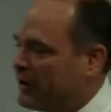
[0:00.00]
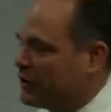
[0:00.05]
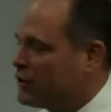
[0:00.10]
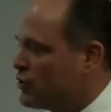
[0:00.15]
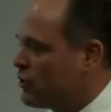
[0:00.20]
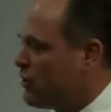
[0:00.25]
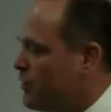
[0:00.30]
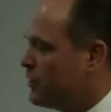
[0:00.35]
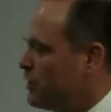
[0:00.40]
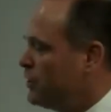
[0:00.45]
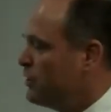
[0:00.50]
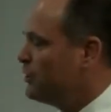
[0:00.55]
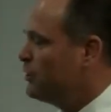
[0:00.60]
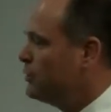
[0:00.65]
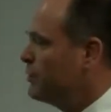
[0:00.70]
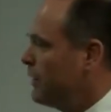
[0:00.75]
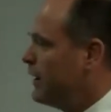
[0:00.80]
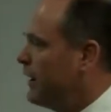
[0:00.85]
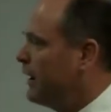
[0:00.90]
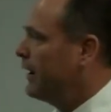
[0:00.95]
I'm going to show
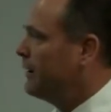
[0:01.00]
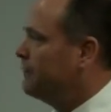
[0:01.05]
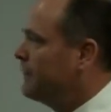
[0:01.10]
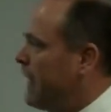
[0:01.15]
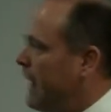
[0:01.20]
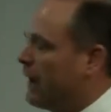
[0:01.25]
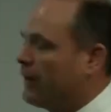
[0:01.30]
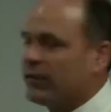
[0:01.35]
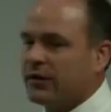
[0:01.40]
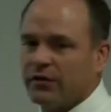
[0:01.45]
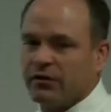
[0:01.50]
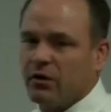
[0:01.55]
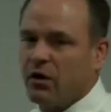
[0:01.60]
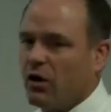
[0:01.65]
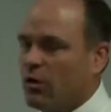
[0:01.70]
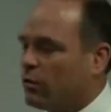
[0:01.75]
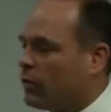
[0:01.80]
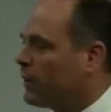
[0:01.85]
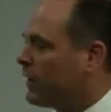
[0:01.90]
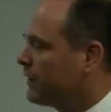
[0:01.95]
you how this
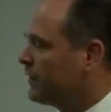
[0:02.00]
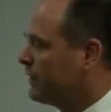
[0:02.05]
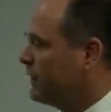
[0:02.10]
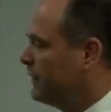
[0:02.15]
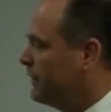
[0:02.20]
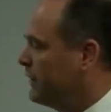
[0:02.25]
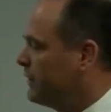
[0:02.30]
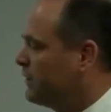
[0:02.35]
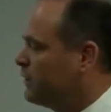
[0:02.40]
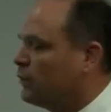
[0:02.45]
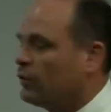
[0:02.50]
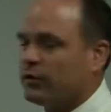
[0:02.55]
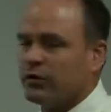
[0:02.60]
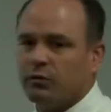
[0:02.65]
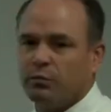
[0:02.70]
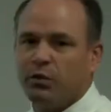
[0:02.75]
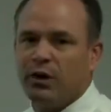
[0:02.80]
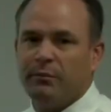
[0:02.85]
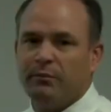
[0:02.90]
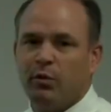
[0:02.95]
all works and this whole
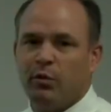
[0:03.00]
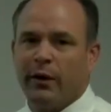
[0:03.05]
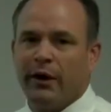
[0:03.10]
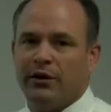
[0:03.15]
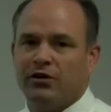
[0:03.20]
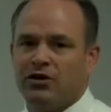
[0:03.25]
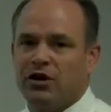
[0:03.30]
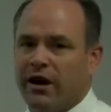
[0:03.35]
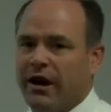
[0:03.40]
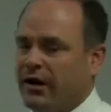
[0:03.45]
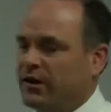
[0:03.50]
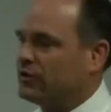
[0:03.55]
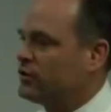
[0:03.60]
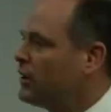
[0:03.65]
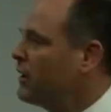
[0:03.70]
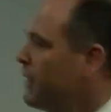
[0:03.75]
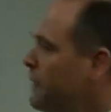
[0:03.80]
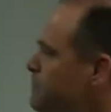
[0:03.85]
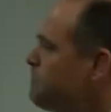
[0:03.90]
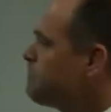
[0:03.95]
split point
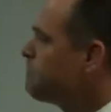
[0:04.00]
change.